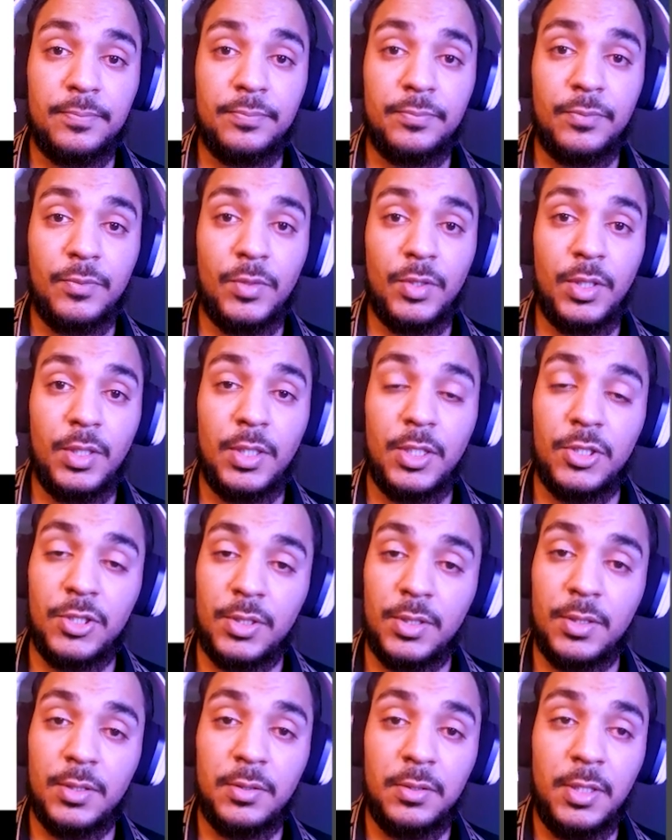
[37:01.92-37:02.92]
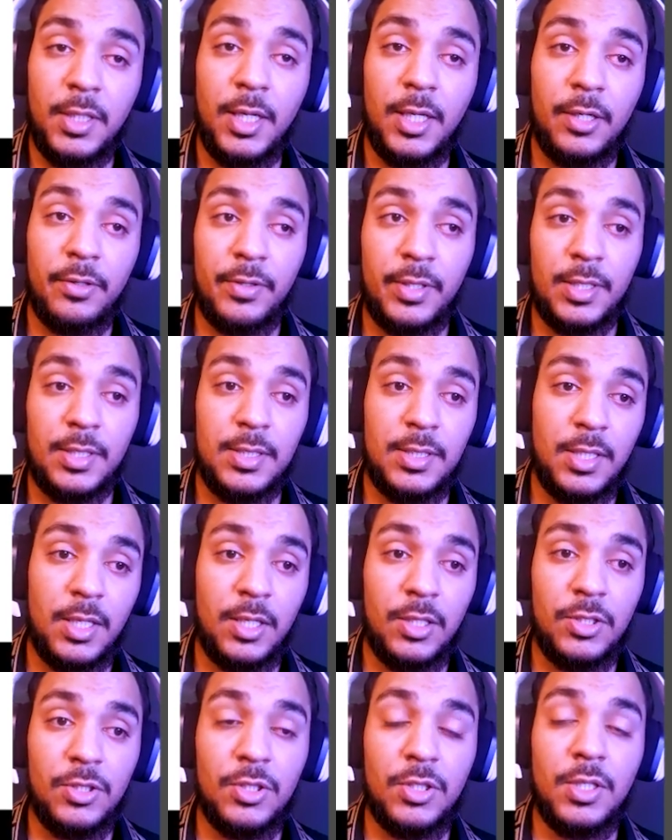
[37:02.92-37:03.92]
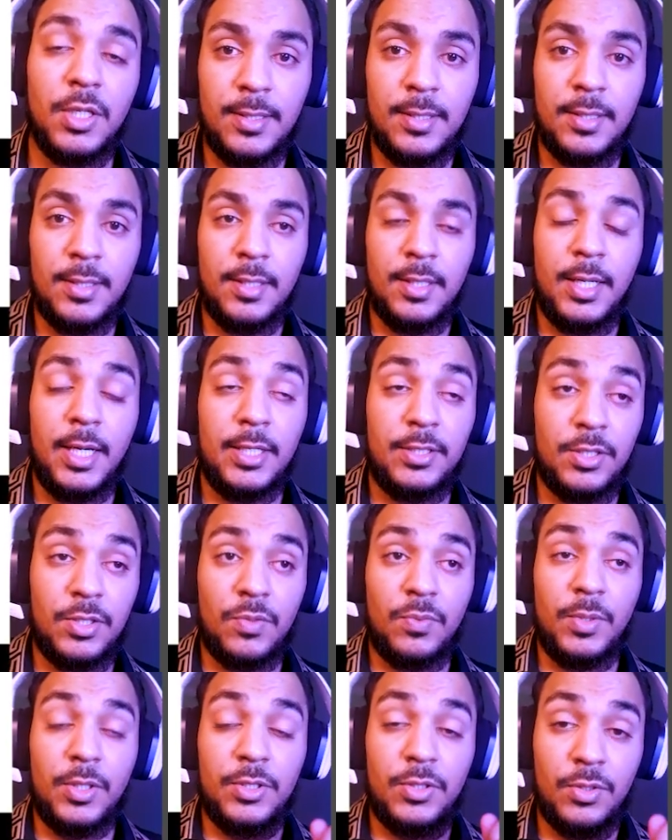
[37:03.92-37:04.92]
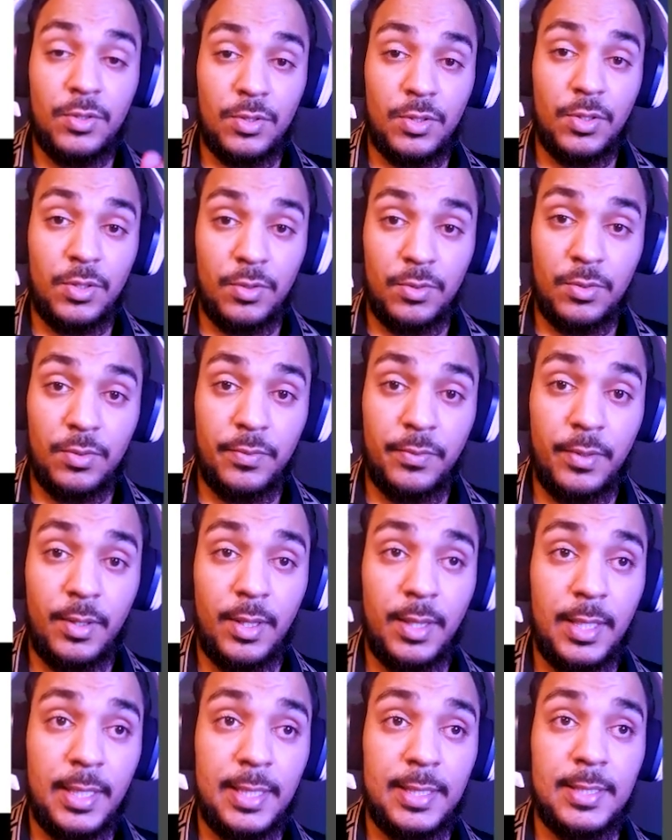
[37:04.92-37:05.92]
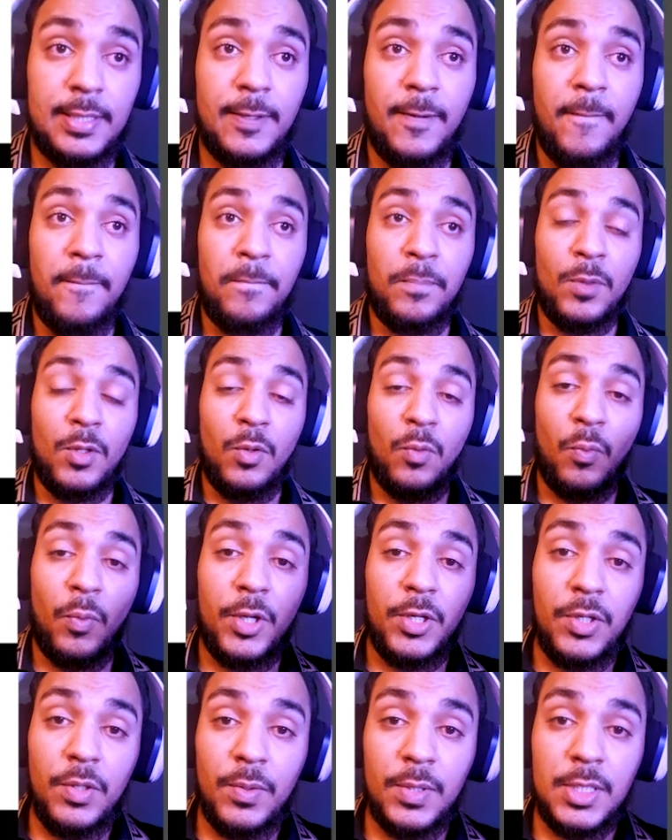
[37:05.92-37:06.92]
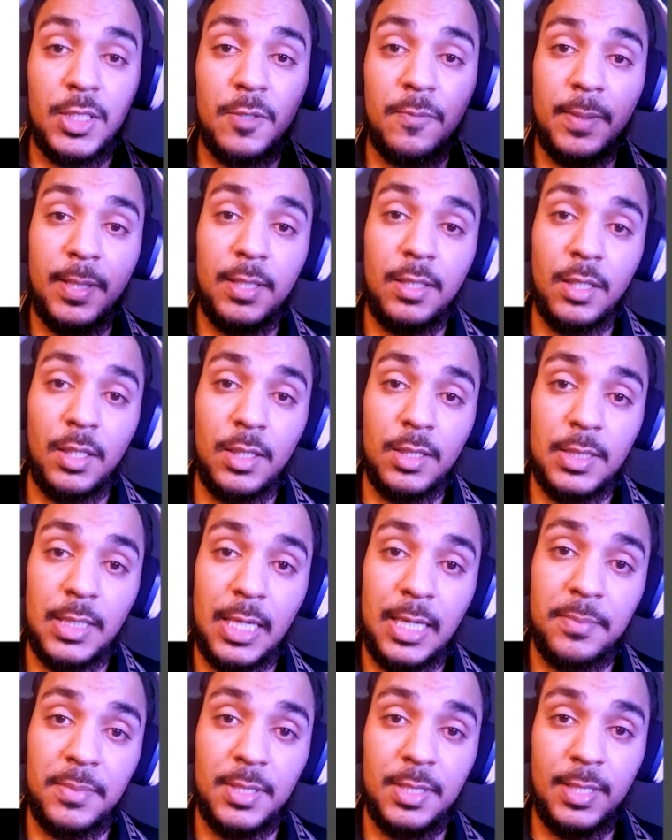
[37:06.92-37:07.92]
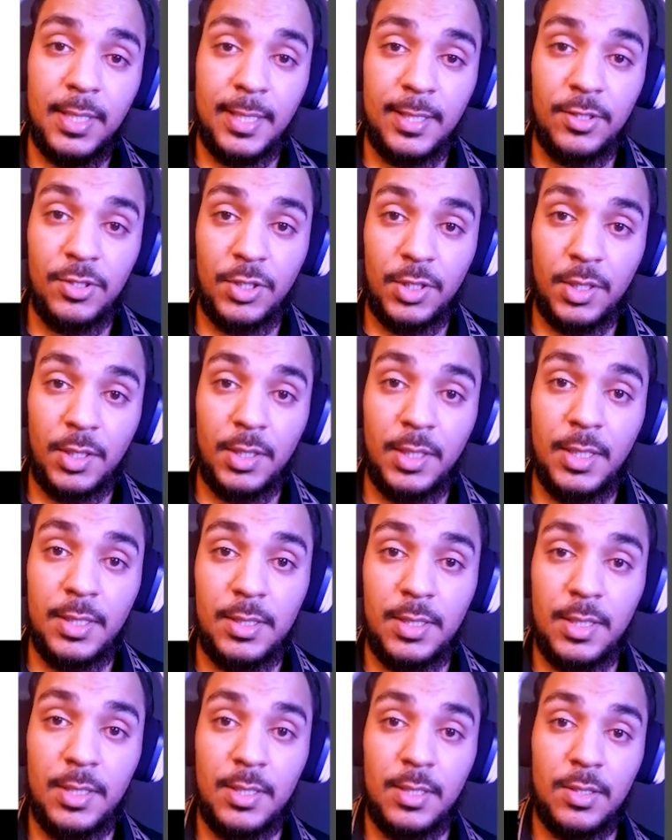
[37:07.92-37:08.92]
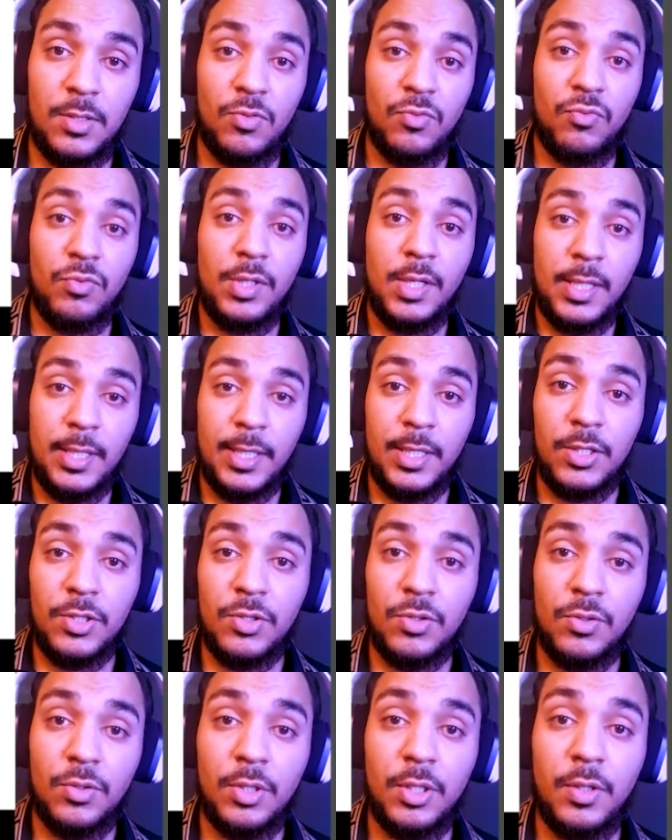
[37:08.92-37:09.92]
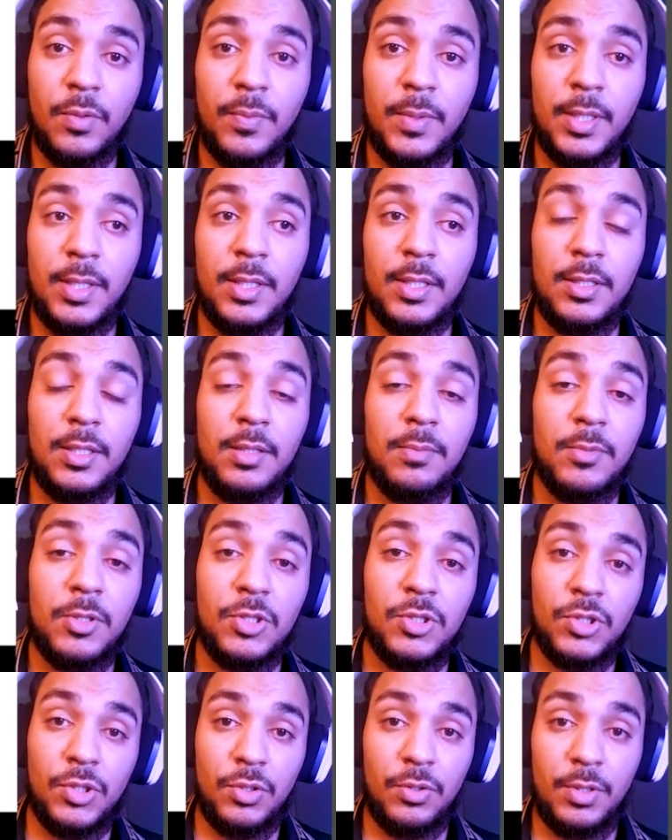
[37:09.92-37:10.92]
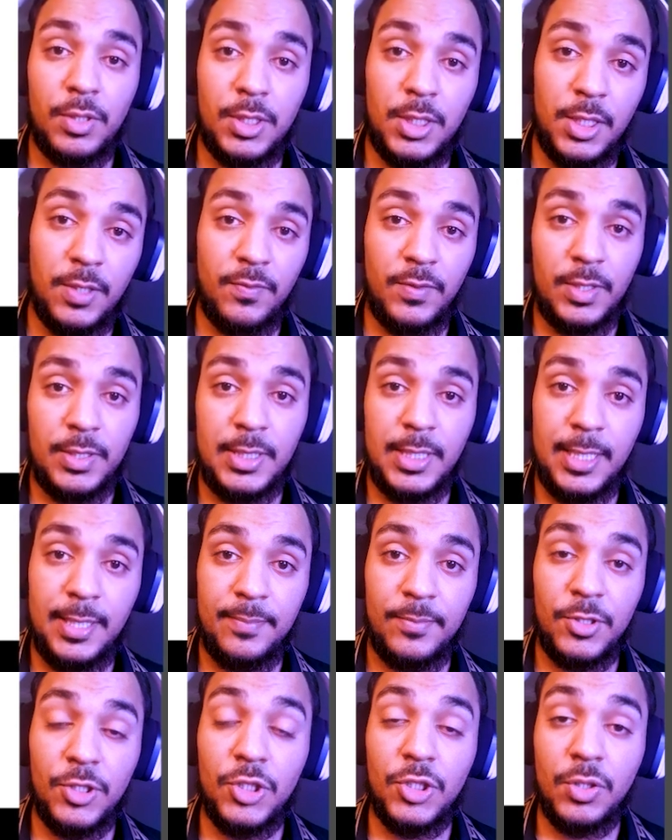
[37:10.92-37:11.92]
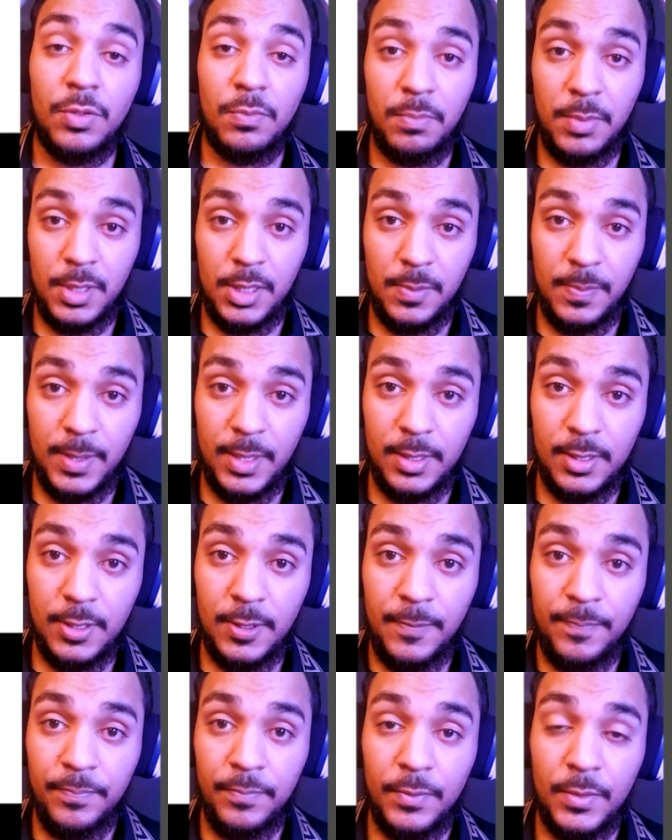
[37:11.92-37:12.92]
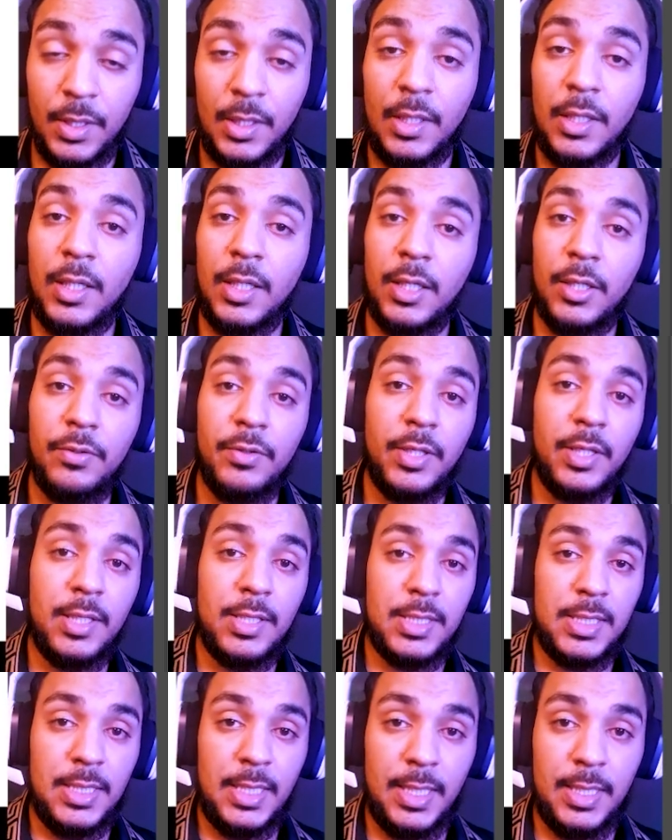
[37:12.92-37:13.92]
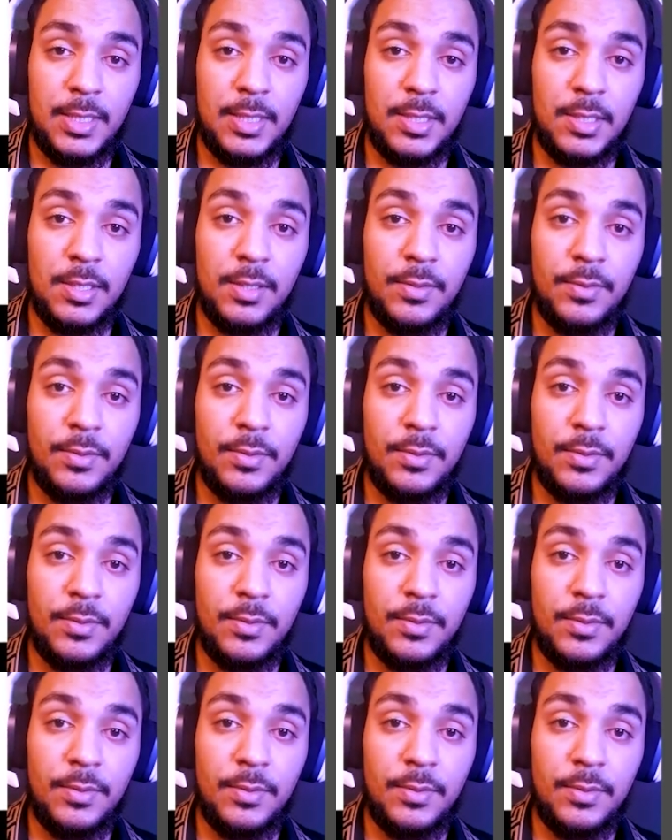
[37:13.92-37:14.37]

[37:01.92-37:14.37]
initial coloring stage, I just want you to know that when you are spending time sketching, it is really and truly where the majority of your time should be spent. The coloring is nice,